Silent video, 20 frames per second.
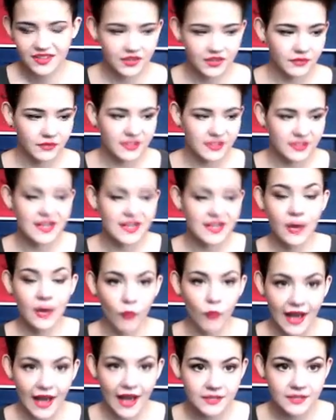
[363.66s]
if it's not
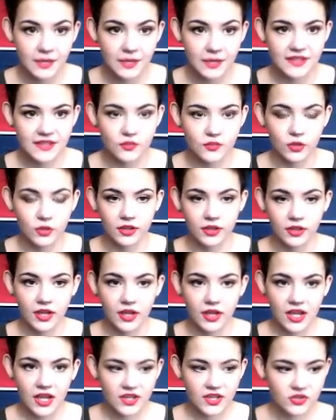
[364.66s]
wax-based, will
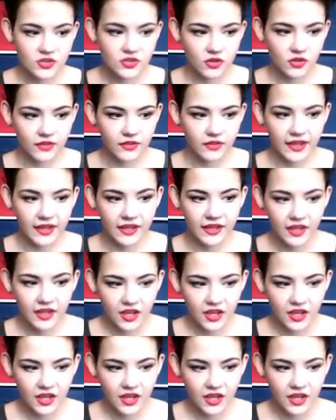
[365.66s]
sort of like